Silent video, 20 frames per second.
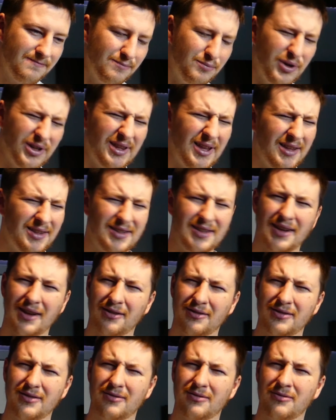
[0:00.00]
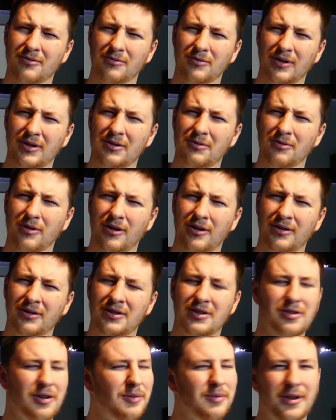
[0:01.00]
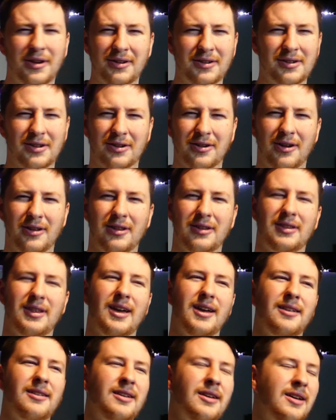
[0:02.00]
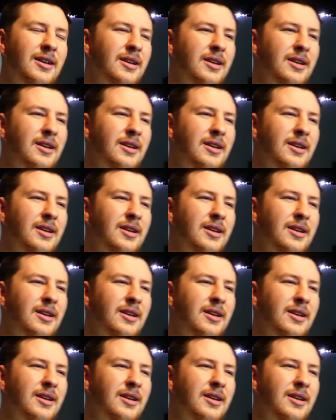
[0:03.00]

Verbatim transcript: but that sounds really wrong, so I'm not going to call it that.